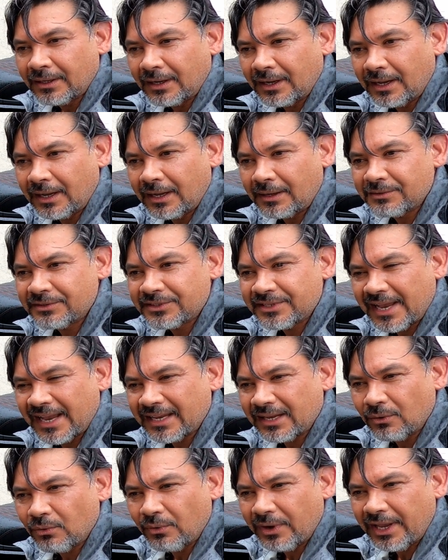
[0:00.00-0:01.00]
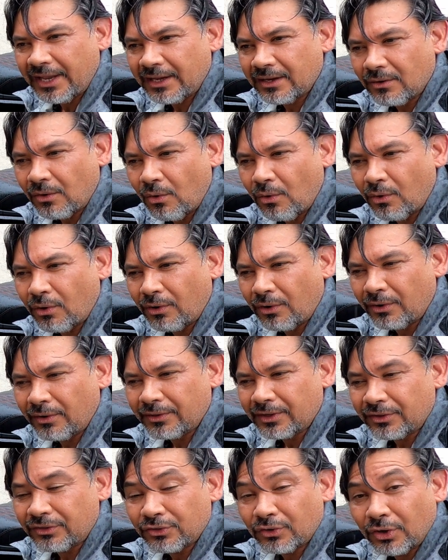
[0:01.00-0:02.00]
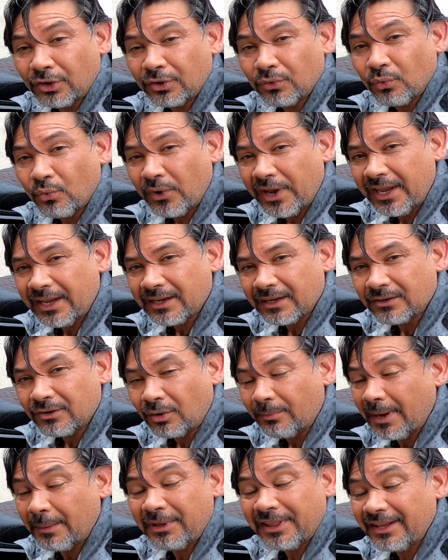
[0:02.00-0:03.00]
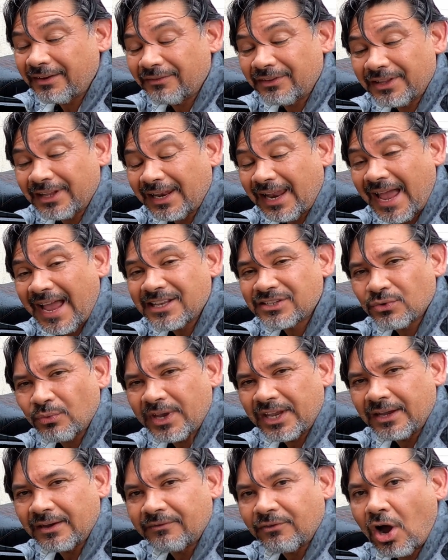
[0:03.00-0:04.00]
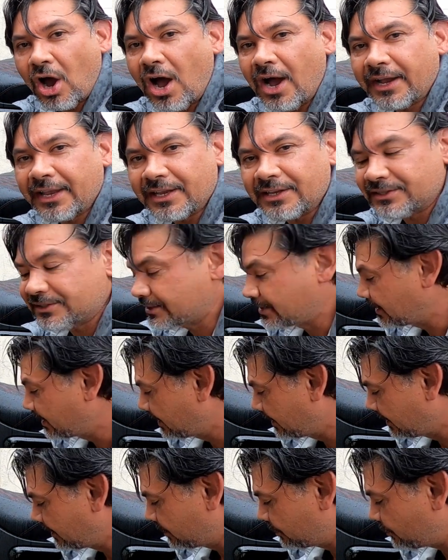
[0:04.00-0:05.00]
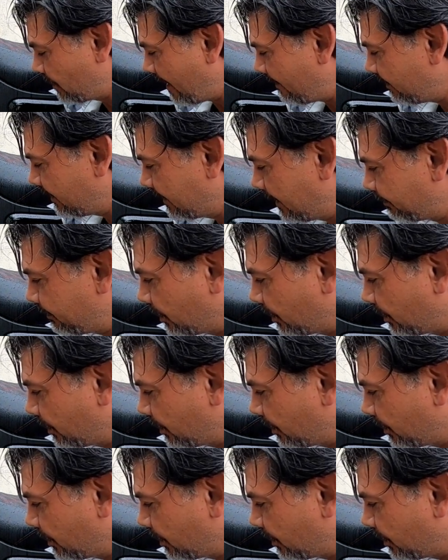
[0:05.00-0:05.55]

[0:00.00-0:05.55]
uh, second week or the third week, or maybe even the last week of August, traveling